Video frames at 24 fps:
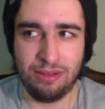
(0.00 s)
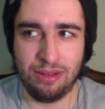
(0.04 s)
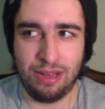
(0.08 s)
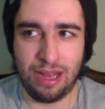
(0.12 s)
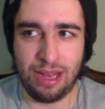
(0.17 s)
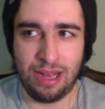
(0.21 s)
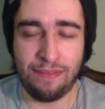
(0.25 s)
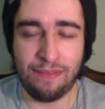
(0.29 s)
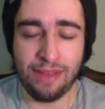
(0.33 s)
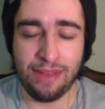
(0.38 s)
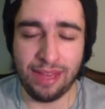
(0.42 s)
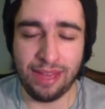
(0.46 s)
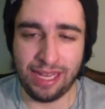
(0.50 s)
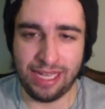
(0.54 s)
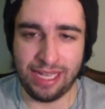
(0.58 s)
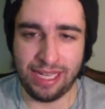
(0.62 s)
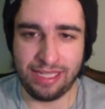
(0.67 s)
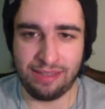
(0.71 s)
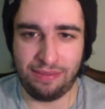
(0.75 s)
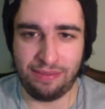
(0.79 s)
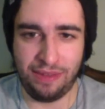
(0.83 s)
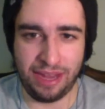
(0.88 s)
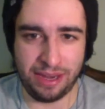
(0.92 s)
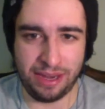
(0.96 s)
I feel like he's a
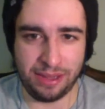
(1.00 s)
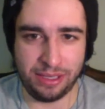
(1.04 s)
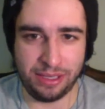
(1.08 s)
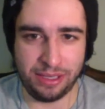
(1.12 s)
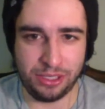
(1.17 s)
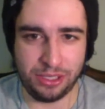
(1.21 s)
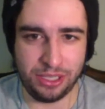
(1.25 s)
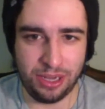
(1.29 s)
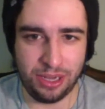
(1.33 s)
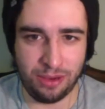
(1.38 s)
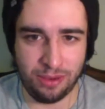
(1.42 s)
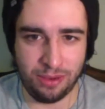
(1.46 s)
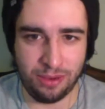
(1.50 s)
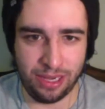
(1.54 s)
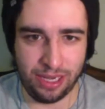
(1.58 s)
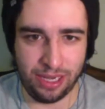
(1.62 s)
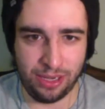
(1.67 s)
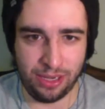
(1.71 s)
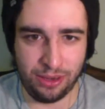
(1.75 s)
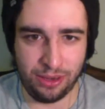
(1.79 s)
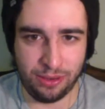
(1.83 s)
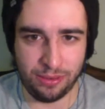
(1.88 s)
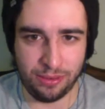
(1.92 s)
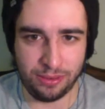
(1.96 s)
fan of the show and he
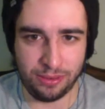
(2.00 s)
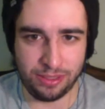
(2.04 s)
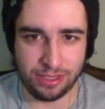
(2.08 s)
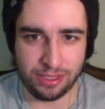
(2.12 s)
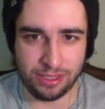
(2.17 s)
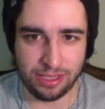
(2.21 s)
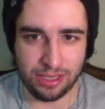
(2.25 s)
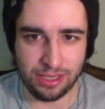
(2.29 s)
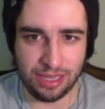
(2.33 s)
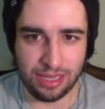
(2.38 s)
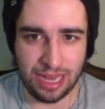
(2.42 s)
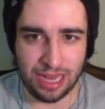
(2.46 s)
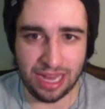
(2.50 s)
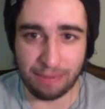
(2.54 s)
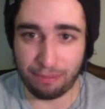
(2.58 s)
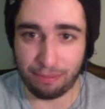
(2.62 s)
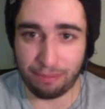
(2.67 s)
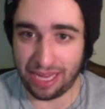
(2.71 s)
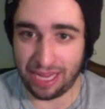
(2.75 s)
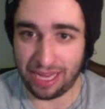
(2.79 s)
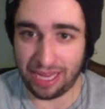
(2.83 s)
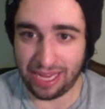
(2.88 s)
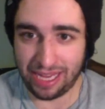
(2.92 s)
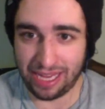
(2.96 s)
knows how to
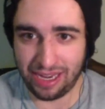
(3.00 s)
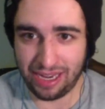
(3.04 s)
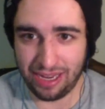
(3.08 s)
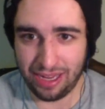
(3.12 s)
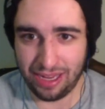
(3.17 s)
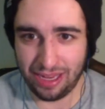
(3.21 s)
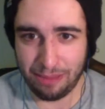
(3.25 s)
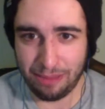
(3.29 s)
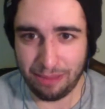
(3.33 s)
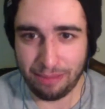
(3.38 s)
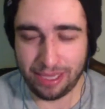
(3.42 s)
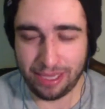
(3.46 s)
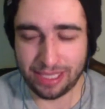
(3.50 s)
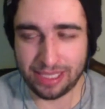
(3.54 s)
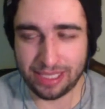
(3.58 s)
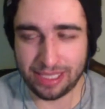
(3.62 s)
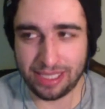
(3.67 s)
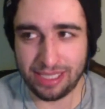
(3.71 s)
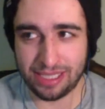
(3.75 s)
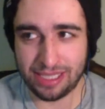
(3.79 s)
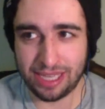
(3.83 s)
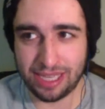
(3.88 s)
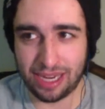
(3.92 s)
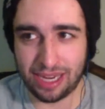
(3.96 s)
play it because
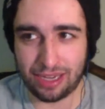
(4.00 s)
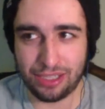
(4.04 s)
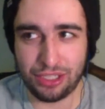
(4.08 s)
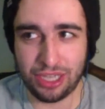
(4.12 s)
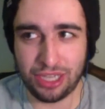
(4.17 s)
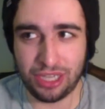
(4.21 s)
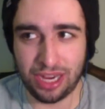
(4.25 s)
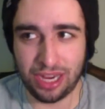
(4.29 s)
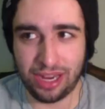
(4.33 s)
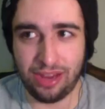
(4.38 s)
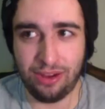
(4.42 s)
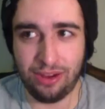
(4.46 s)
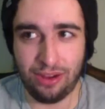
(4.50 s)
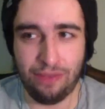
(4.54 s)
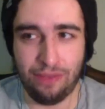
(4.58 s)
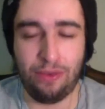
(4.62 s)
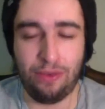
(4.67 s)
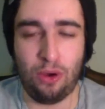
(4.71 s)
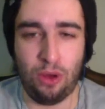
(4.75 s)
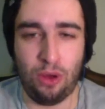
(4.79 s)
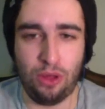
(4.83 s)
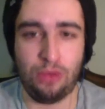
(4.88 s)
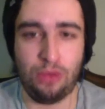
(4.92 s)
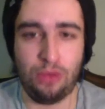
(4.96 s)
he's like checking off
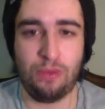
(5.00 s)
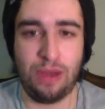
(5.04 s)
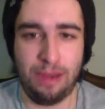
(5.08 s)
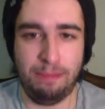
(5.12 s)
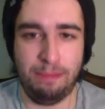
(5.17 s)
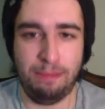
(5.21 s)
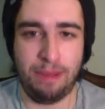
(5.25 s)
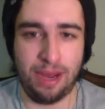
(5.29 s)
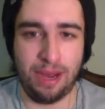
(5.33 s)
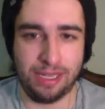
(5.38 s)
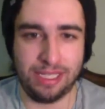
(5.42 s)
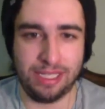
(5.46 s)
all the right boxes.